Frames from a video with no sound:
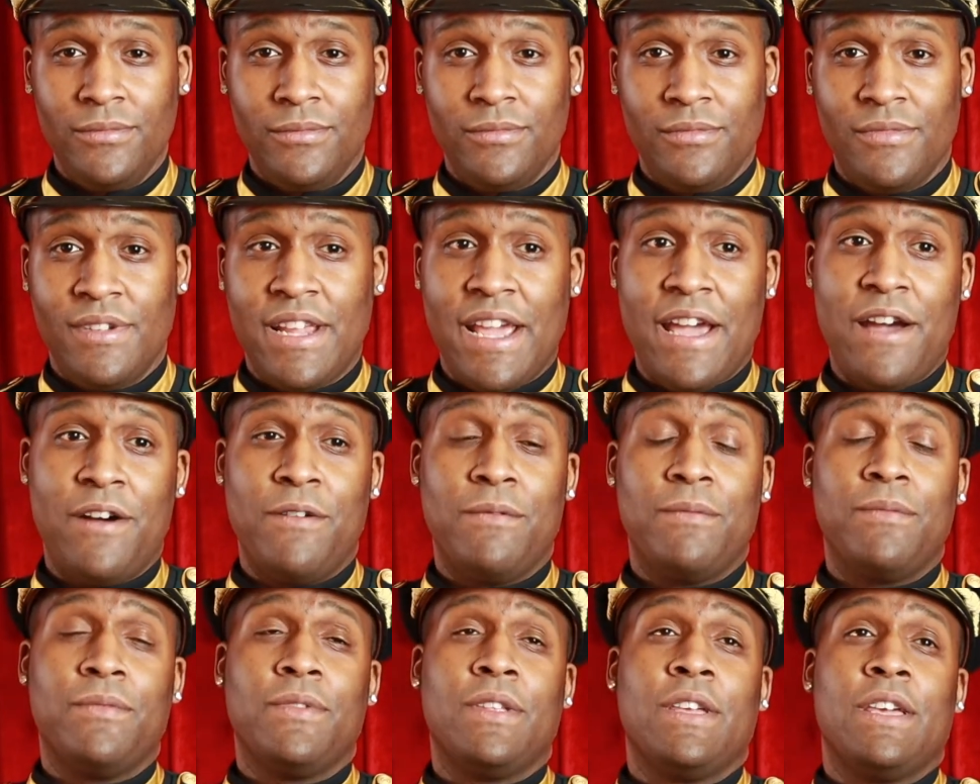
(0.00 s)

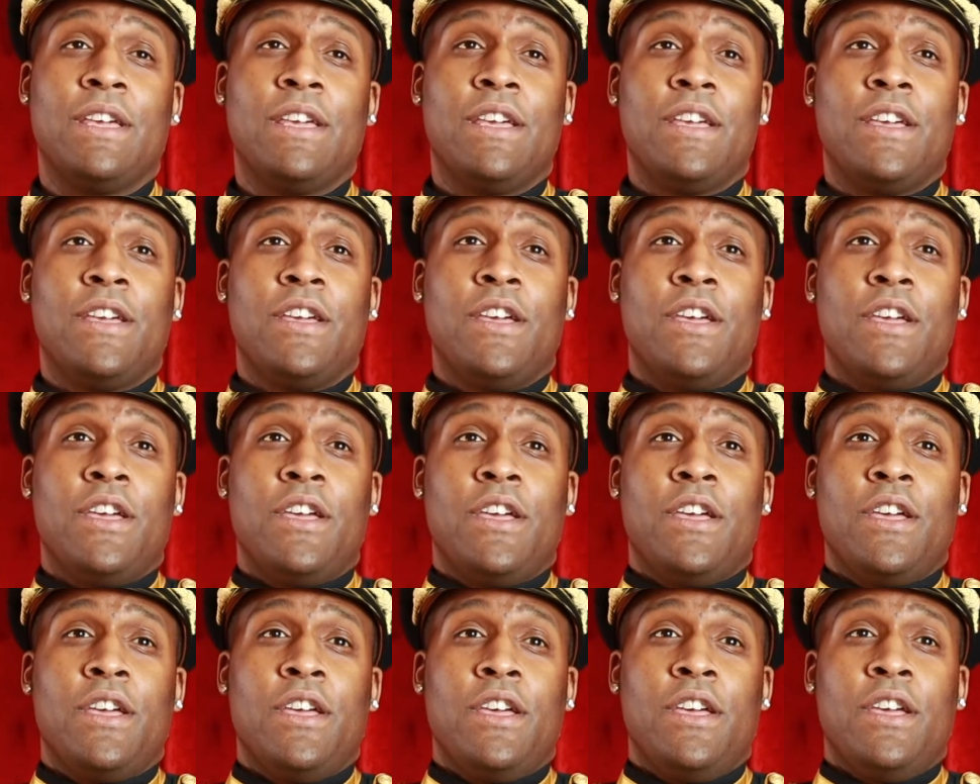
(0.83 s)
Now,
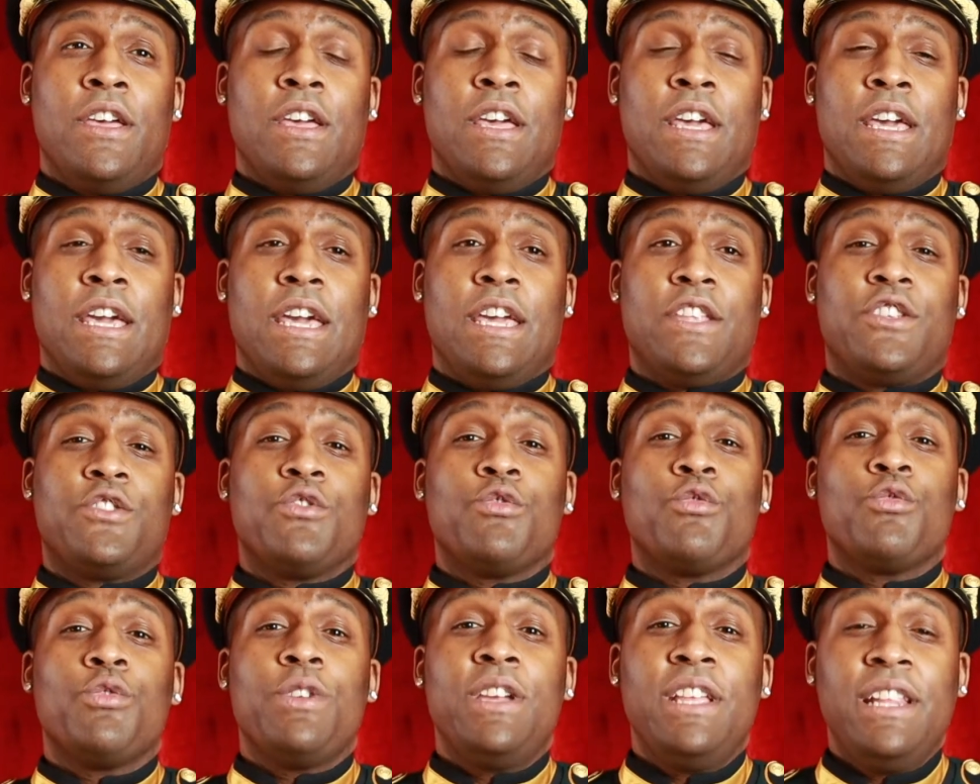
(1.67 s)
it's
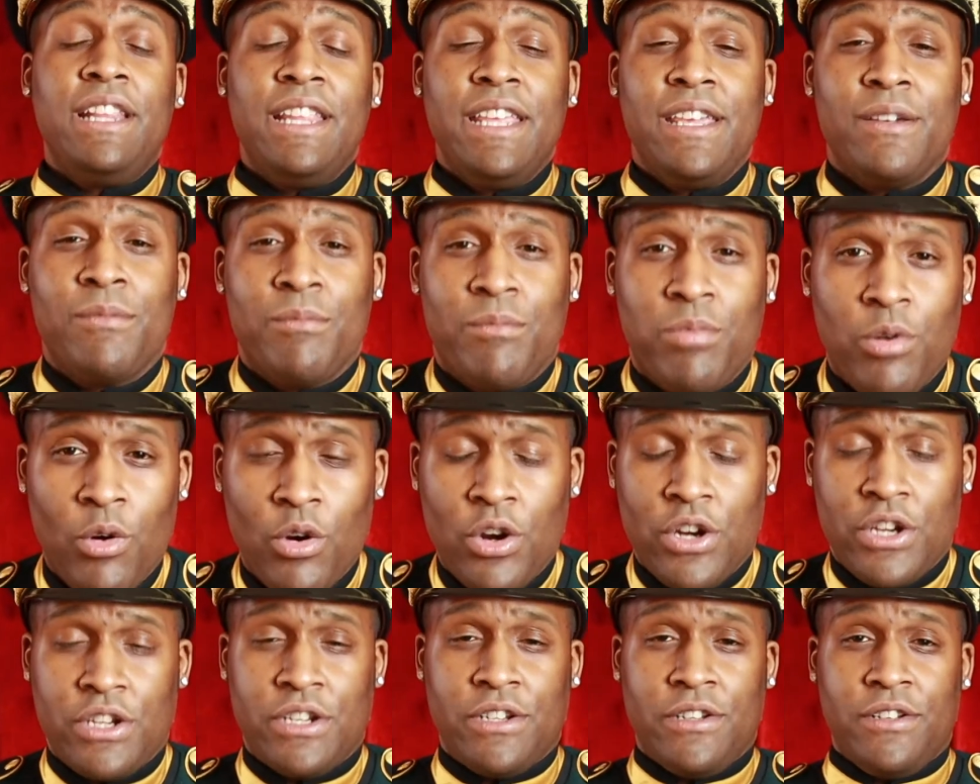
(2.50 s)
really
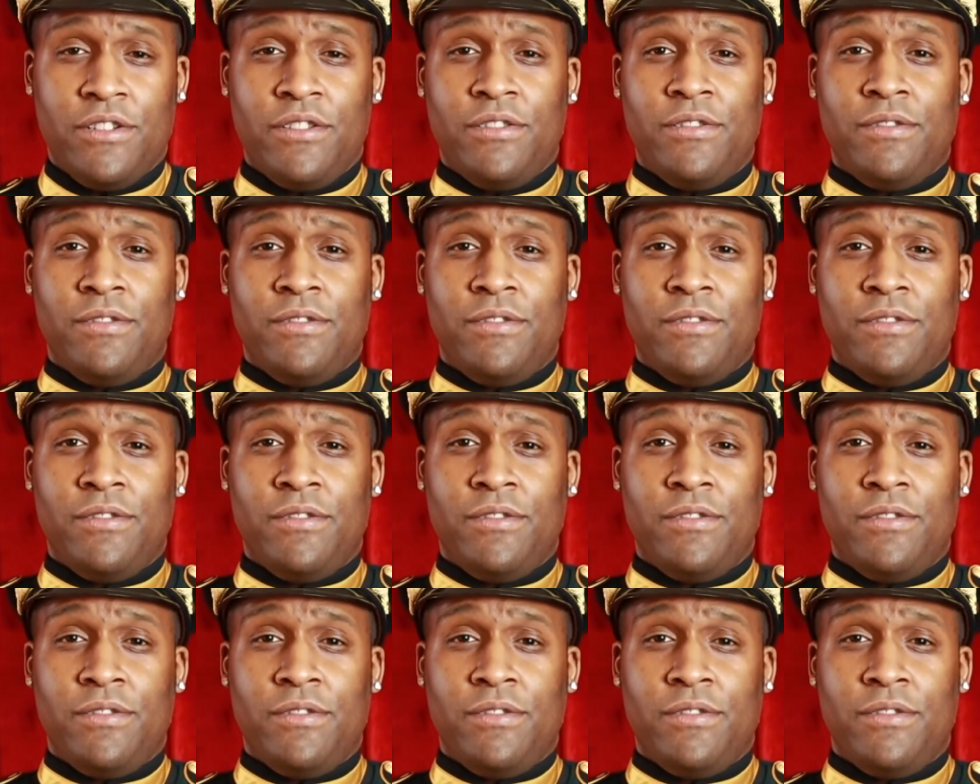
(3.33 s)
important